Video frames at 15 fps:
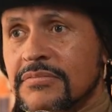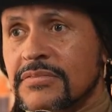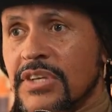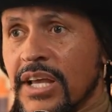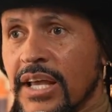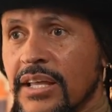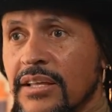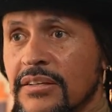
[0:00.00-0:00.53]

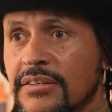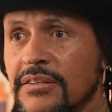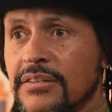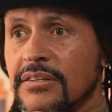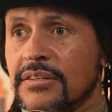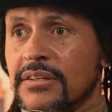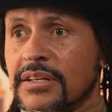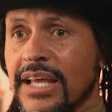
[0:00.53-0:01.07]
Okay?
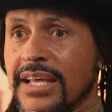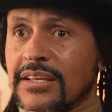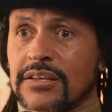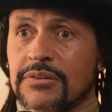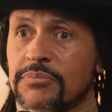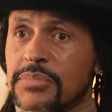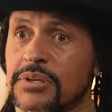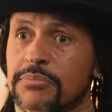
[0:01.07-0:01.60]
And
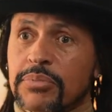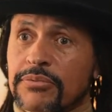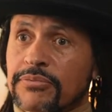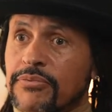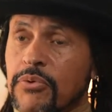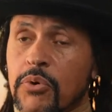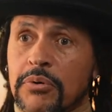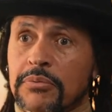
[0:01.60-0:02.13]
can be
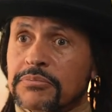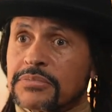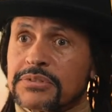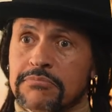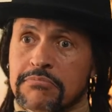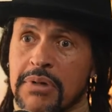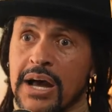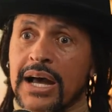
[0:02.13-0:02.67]
performed
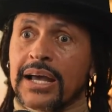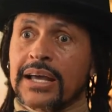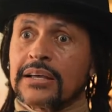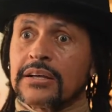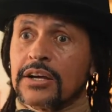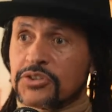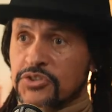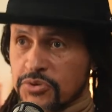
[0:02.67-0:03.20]

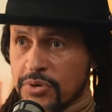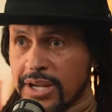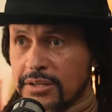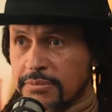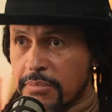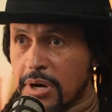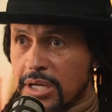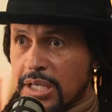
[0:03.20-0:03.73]
by a
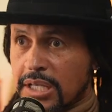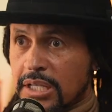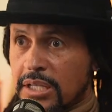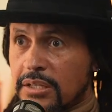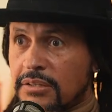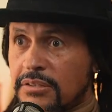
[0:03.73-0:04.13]
trained monkey.